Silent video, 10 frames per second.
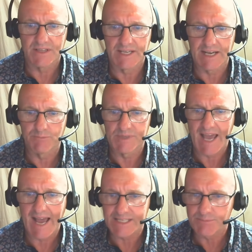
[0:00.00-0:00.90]
that the government
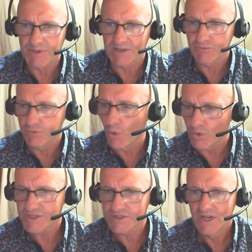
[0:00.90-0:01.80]
has been
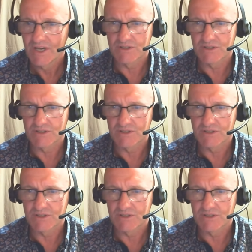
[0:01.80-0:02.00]
forced